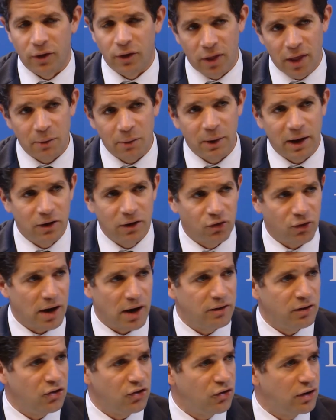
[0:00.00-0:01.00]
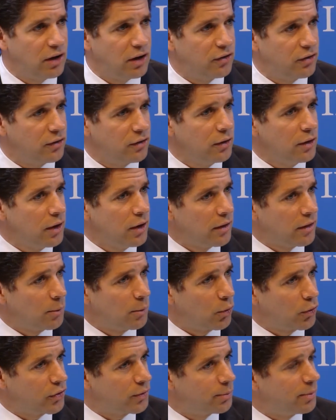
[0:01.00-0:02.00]
and then we can transition into the
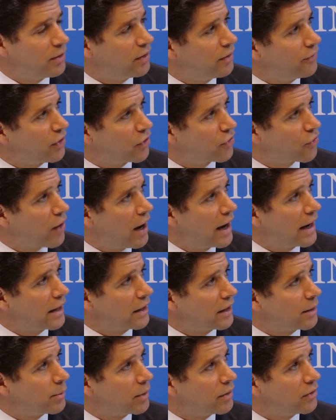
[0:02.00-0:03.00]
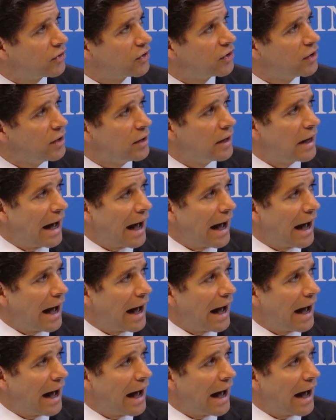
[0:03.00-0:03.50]
more specific trade elements.